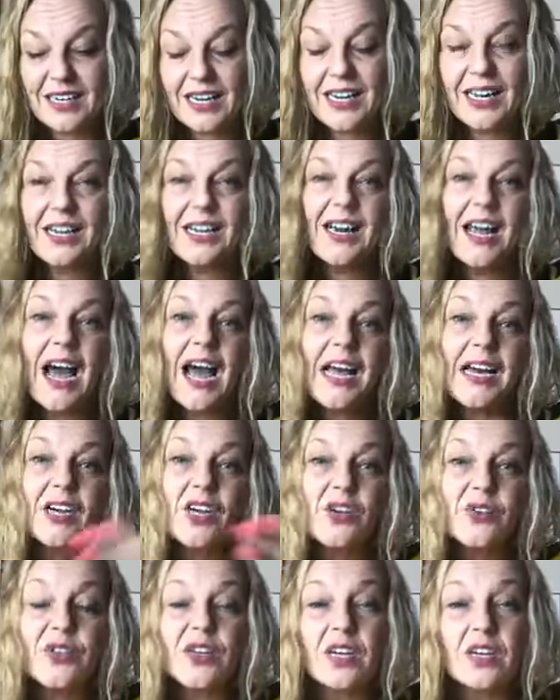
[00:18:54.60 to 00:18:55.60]
And I
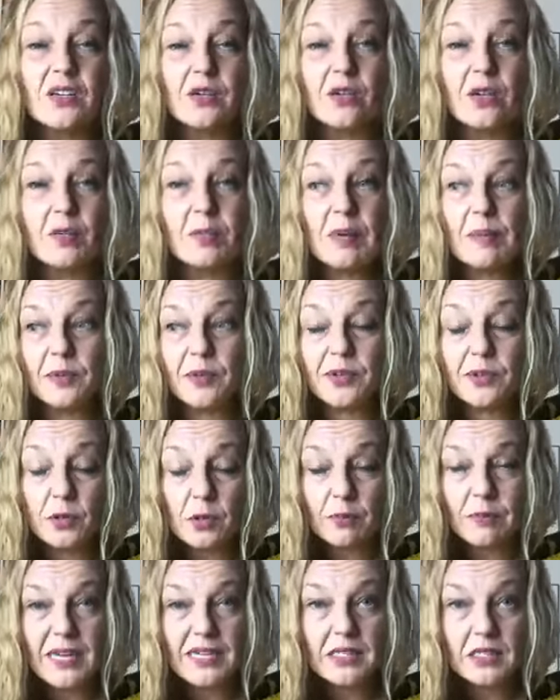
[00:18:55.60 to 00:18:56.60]
know that the people that
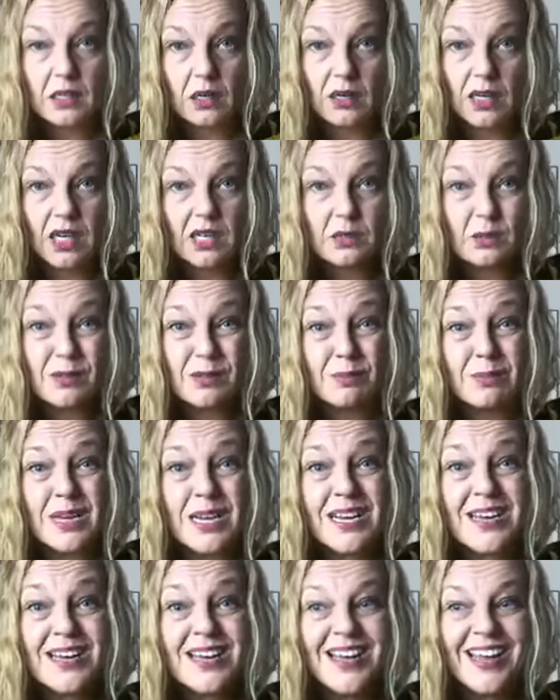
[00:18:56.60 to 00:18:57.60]
are meant to connect with
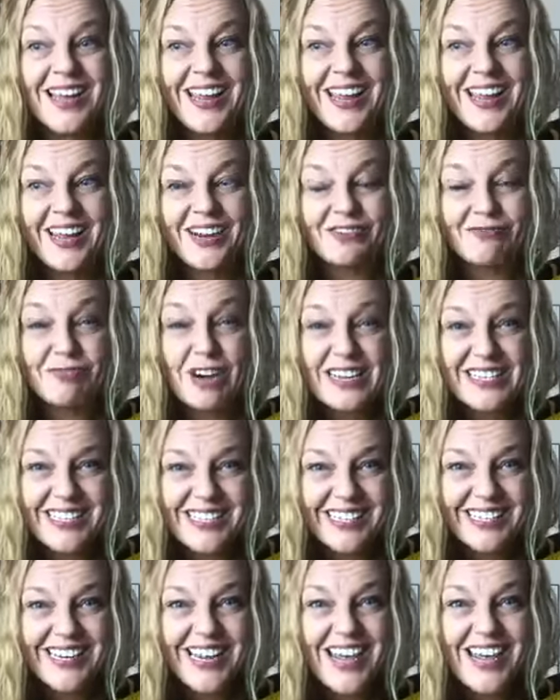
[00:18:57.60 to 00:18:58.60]
me and
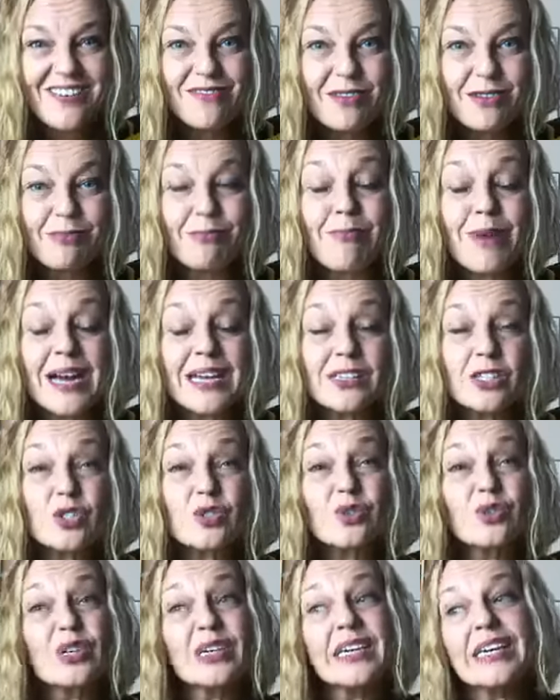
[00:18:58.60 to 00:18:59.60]
resonate with my
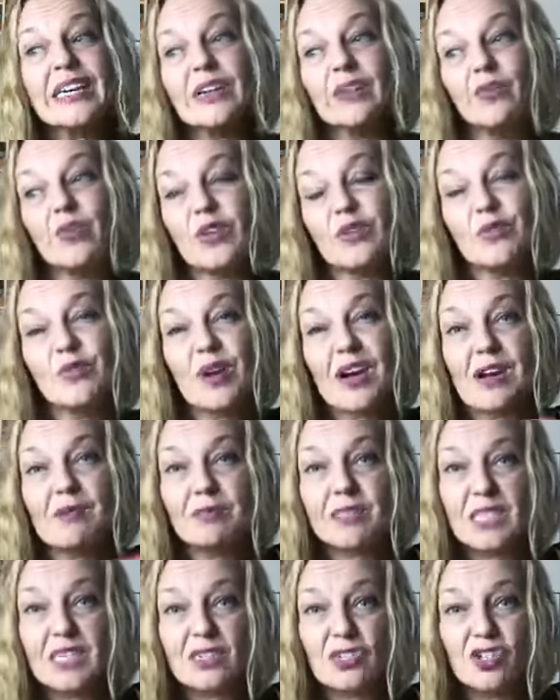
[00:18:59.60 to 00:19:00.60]
story and with what I'm
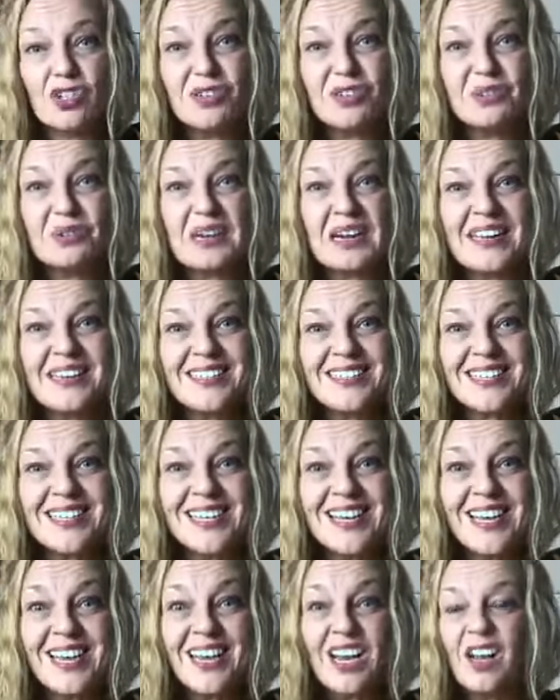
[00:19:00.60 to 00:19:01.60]
teaching you guys,
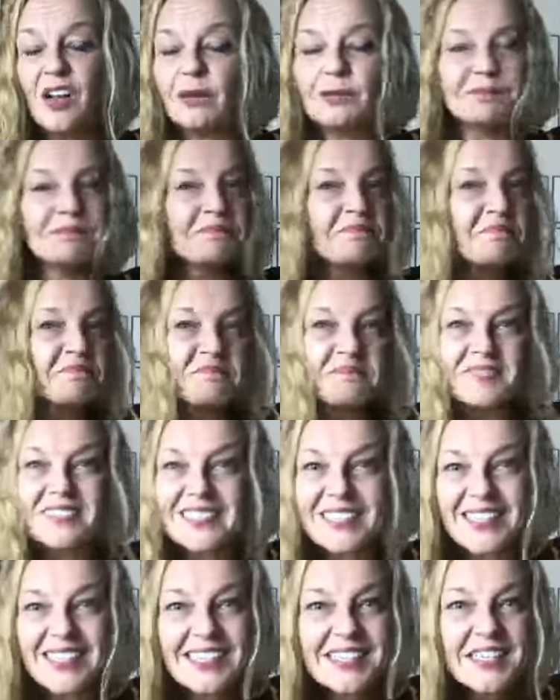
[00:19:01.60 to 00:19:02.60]

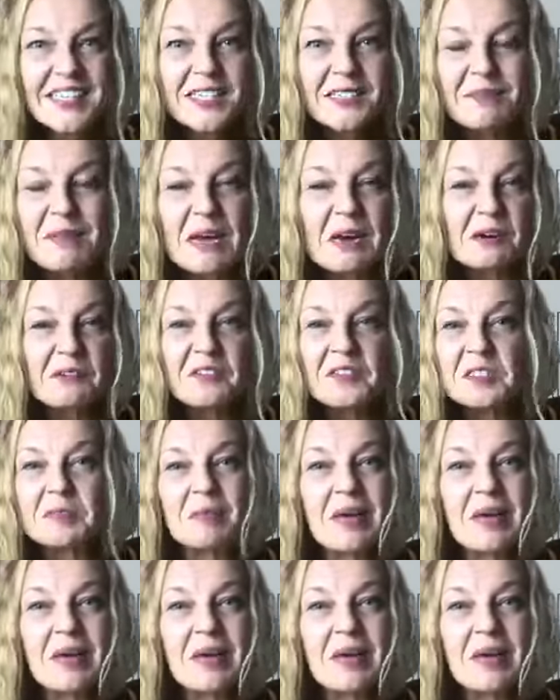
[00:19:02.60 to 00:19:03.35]
it doesn't matter if it's